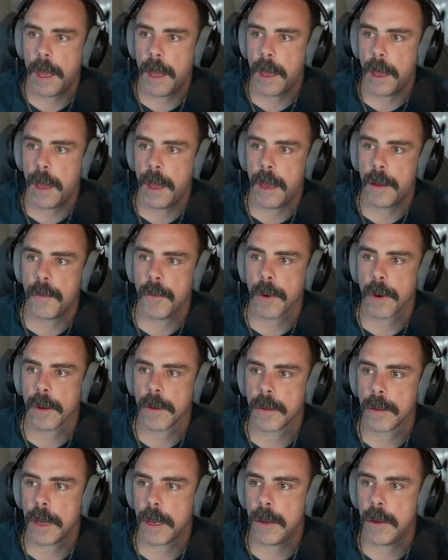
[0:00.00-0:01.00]
And we're going
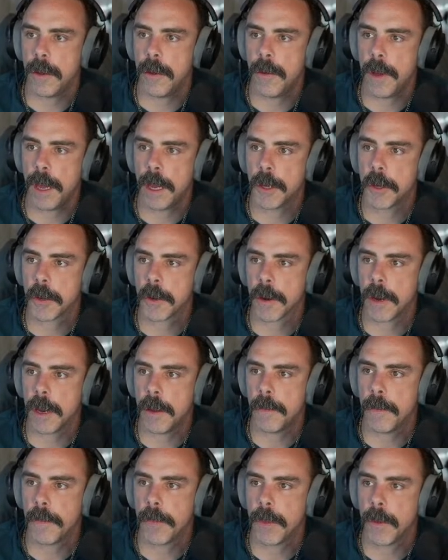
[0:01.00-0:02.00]
to say new entry.
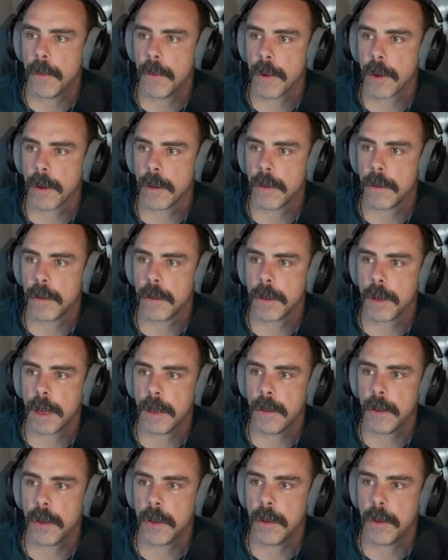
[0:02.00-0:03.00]
We're going to say
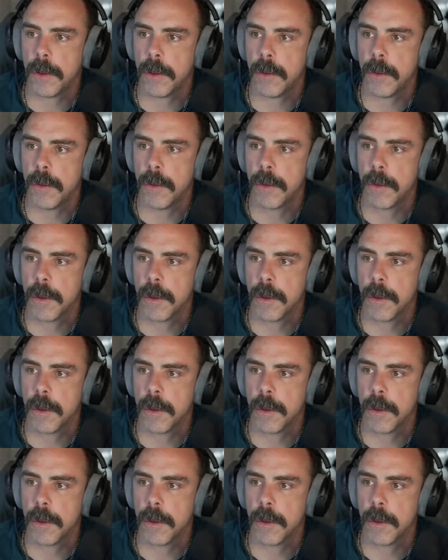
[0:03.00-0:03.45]
2.